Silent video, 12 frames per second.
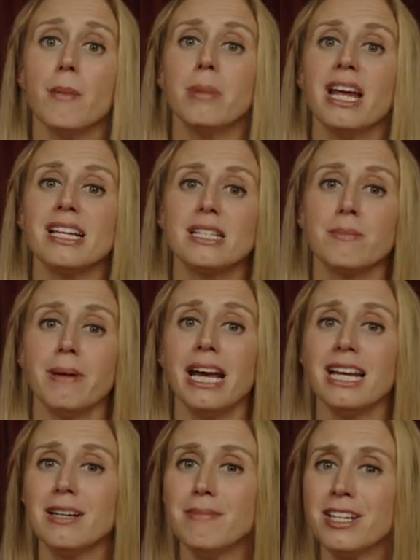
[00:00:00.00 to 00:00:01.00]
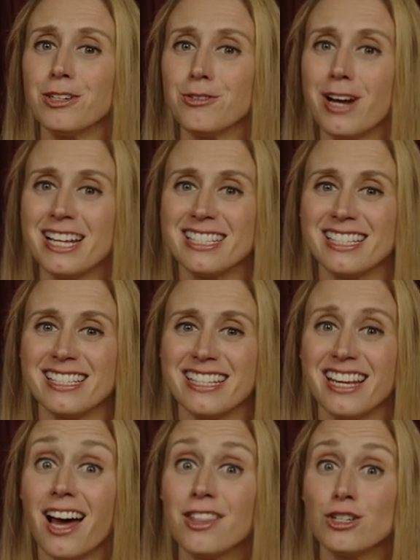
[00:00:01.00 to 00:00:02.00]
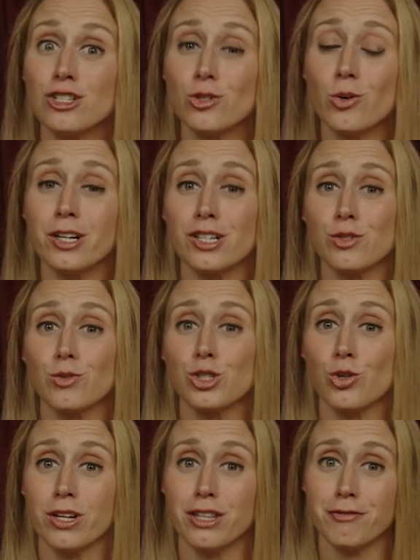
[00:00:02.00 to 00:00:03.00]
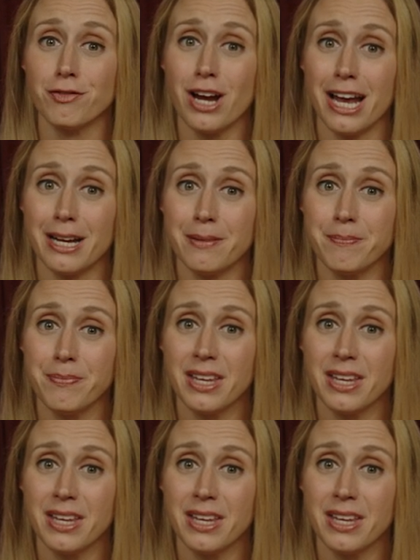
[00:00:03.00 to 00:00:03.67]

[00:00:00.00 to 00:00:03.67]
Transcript: but as the panic meter rises, the other Sawyers will join the fray.